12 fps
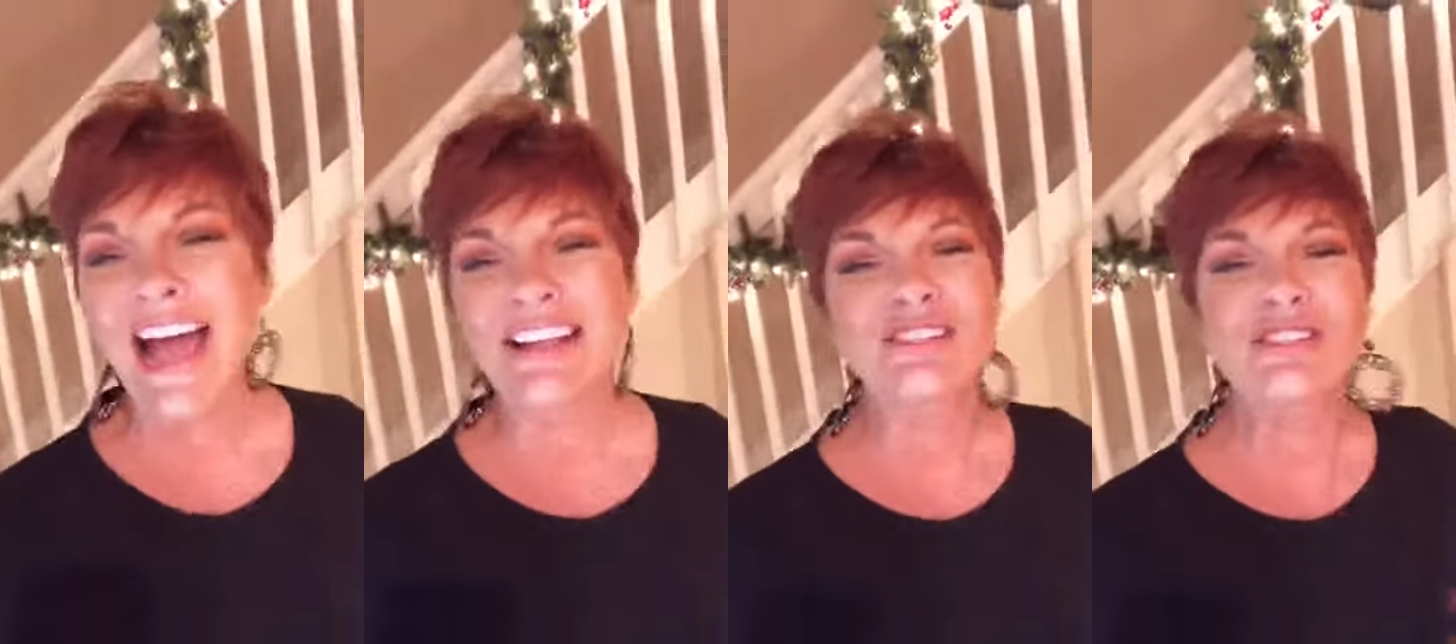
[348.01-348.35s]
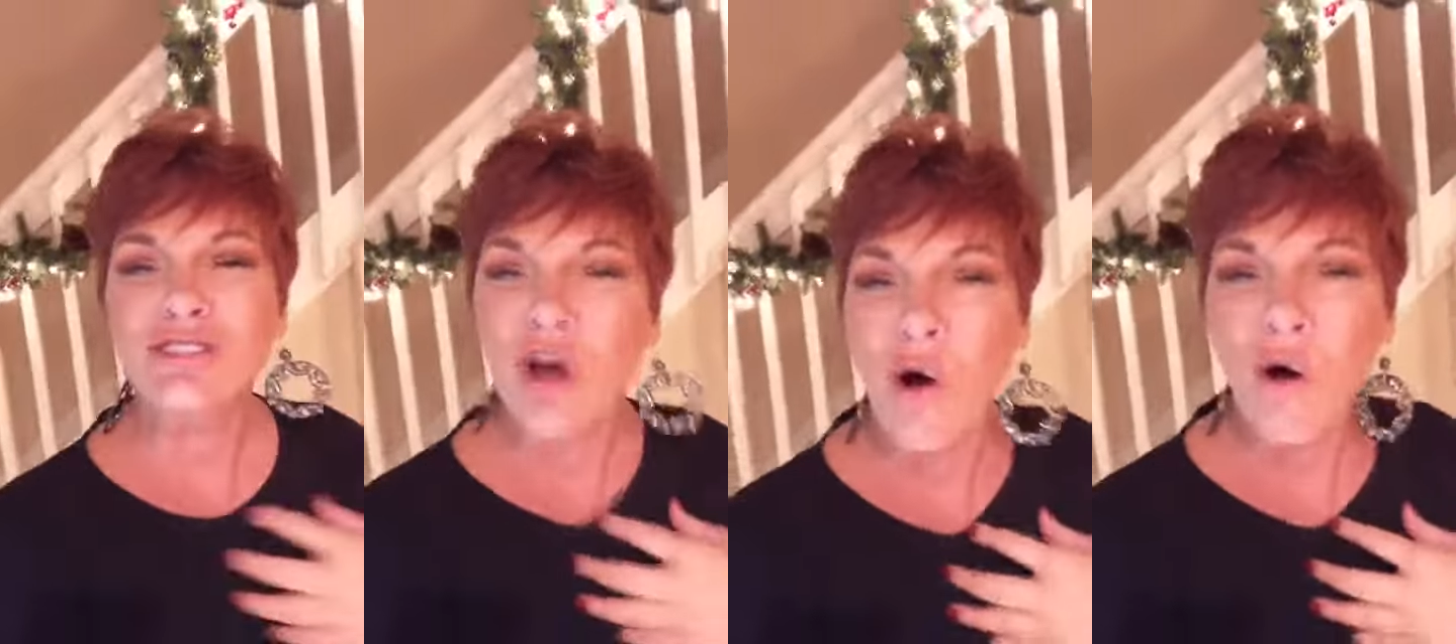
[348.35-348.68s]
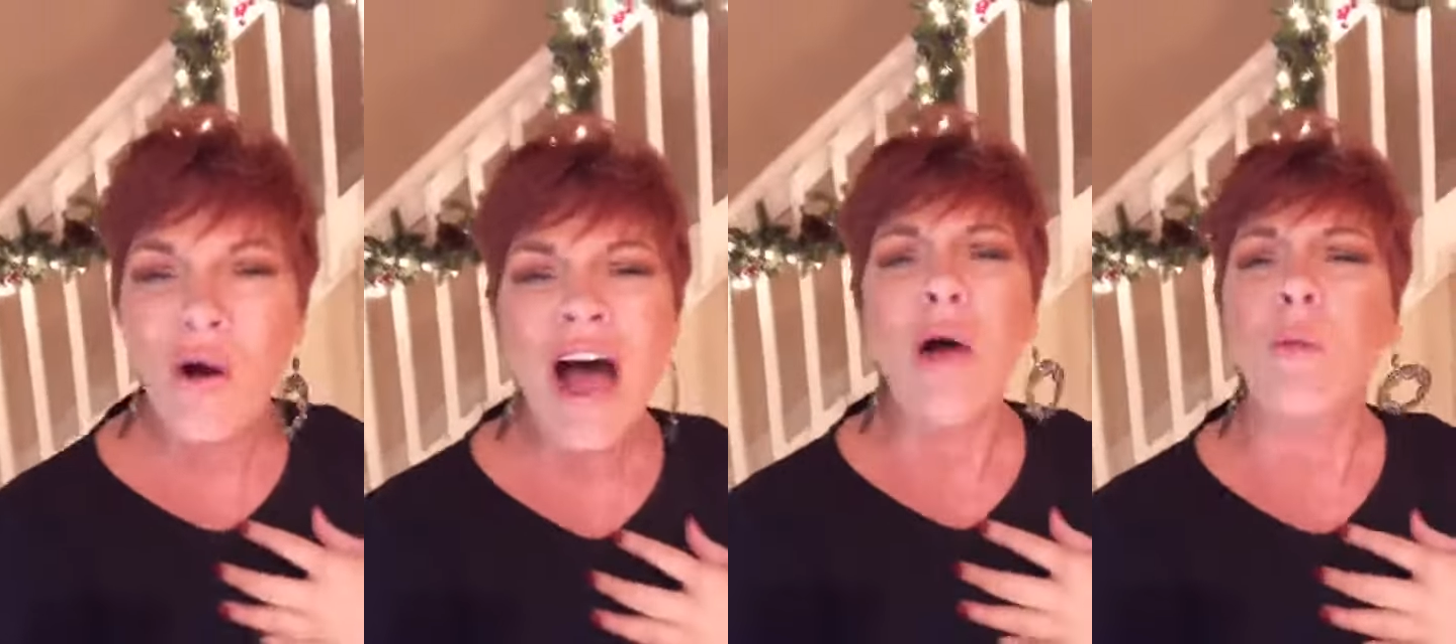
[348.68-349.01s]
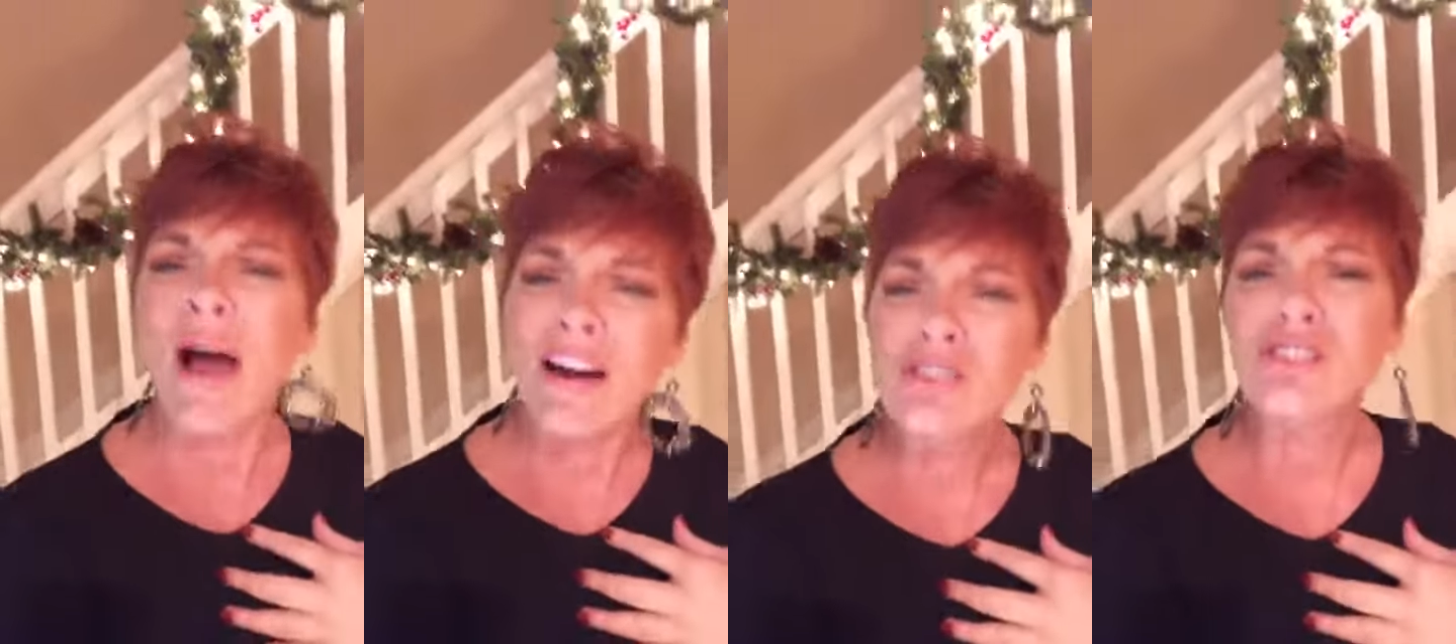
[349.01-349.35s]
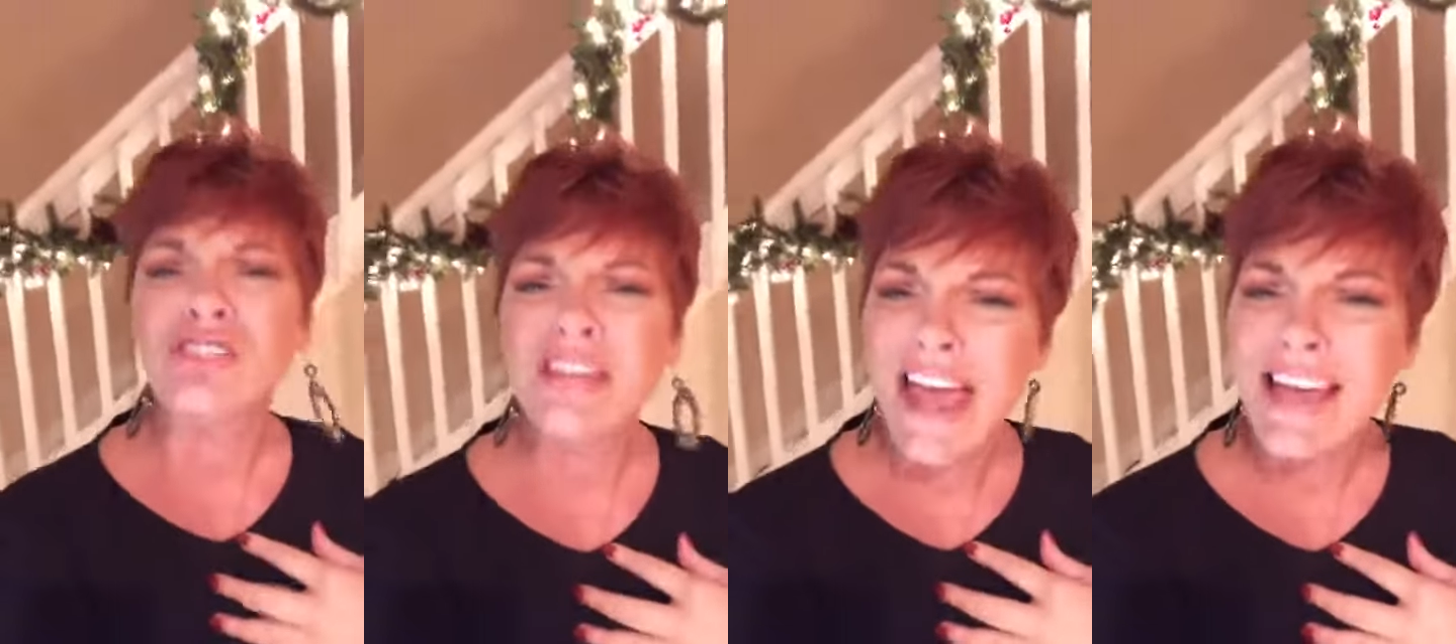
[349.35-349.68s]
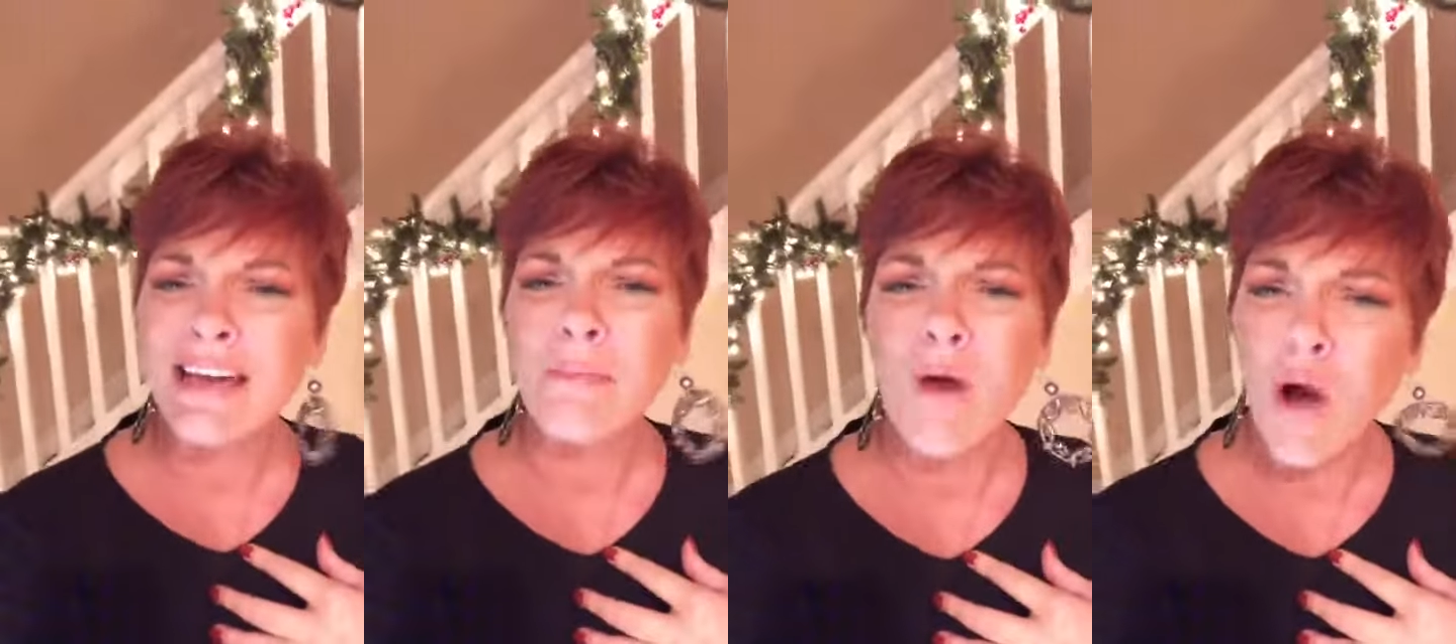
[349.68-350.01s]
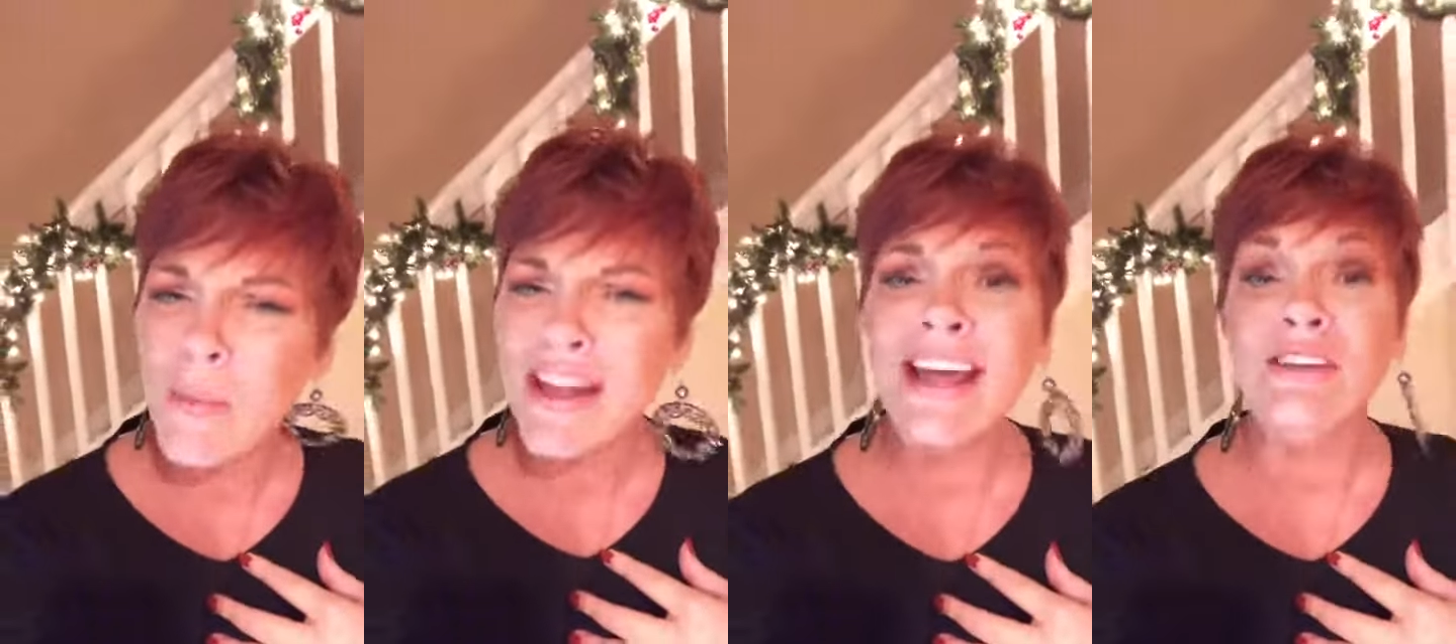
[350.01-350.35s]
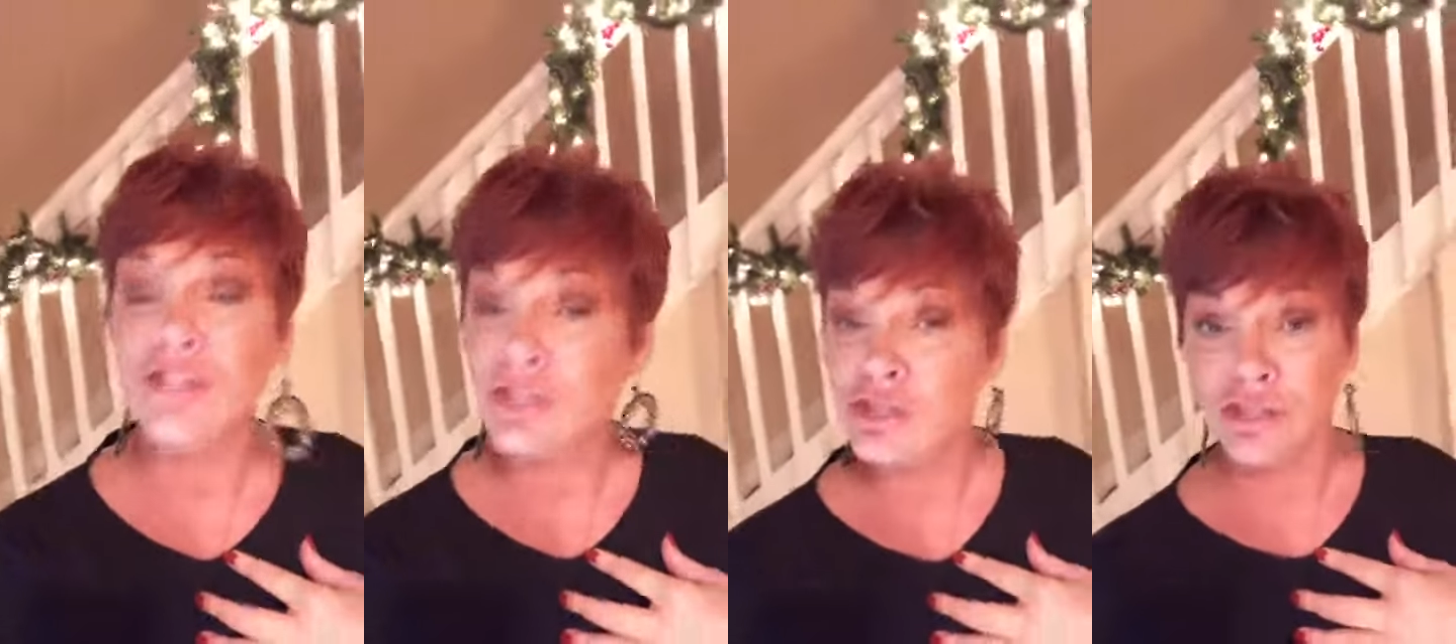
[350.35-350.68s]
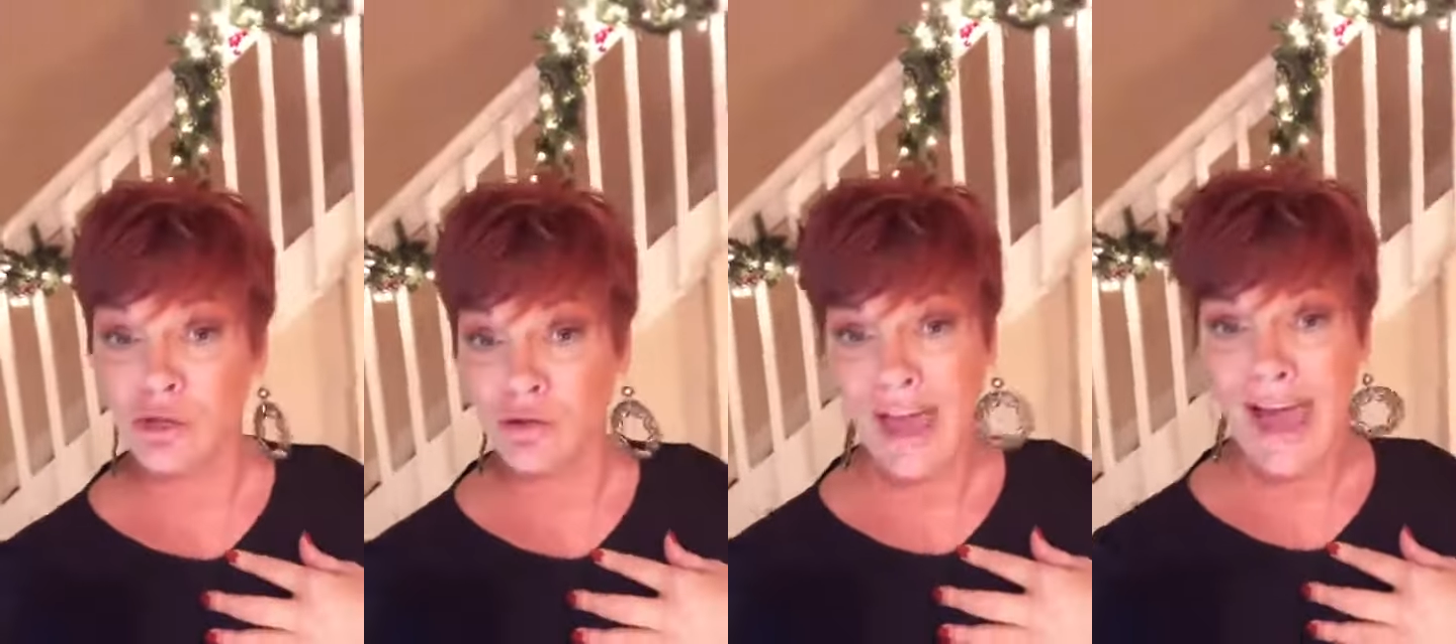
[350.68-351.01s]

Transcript: and soul, why don't you take a moment and just do